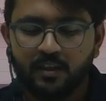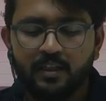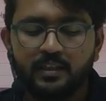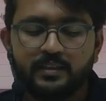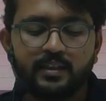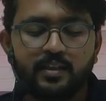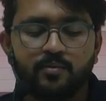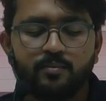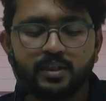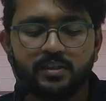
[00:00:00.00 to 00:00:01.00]
See,
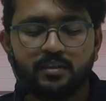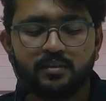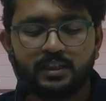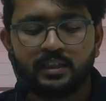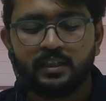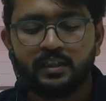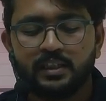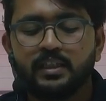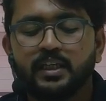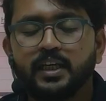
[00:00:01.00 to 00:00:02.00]
bacha,
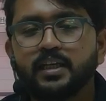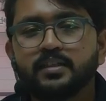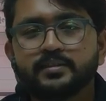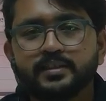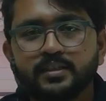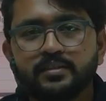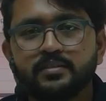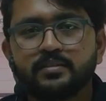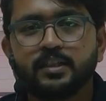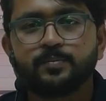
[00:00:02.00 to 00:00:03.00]
easiest
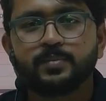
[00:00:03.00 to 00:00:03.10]
step,